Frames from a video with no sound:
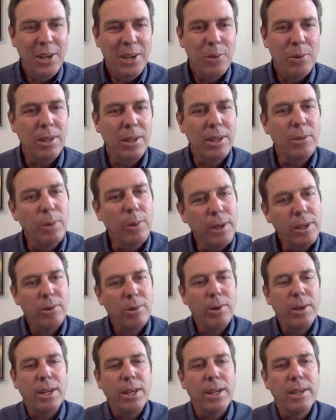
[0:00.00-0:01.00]
Well,
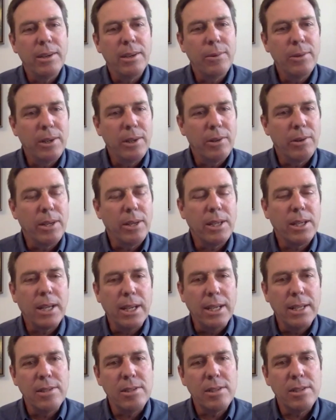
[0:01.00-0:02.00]
and what a great
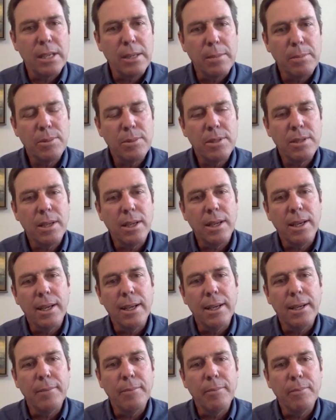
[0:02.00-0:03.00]
concept
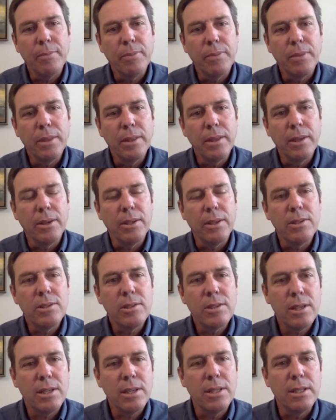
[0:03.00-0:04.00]
there in
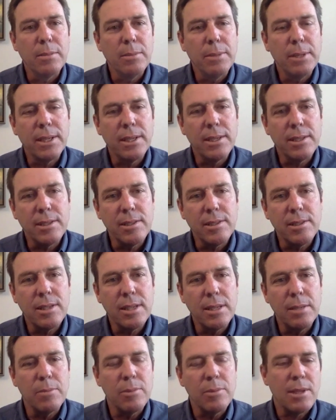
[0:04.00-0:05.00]
Sydney, because it
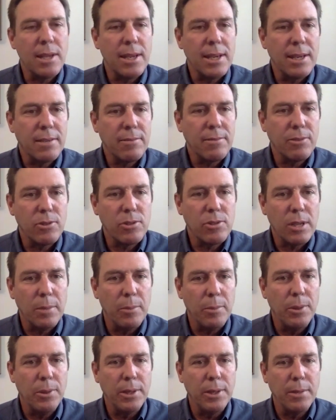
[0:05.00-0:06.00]
seems like for
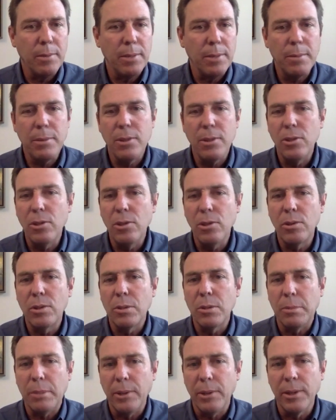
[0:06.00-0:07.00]
someone that may be new to
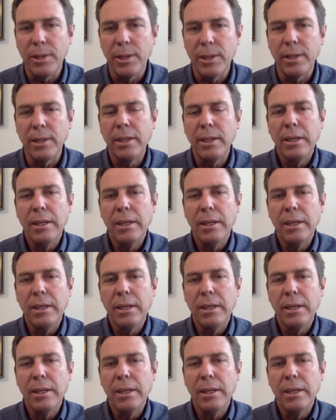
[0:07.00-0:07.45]
boating,